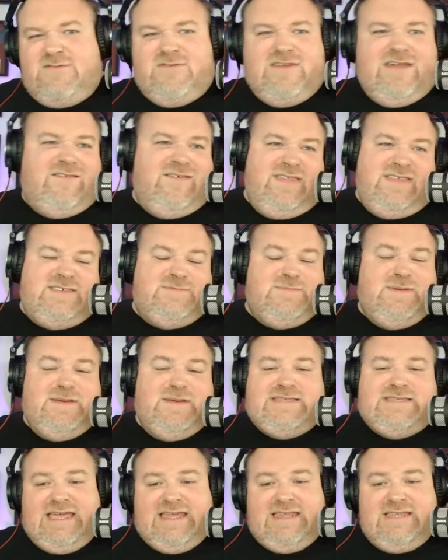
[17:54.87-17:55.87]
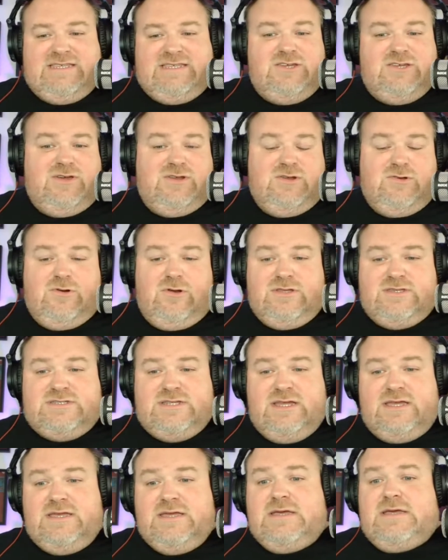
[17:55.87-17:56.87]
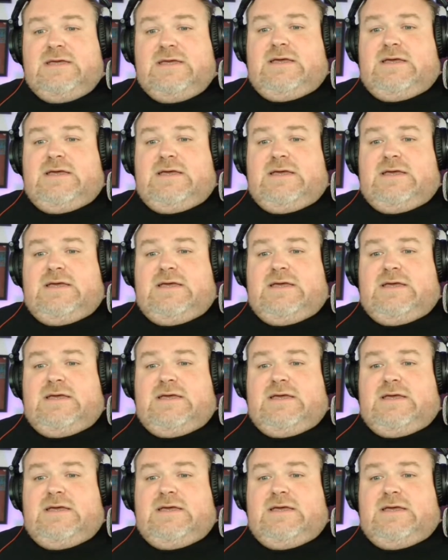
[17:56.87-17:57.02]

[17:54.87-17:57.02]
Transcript: Didn't have anything spectacular to do, in all honesty.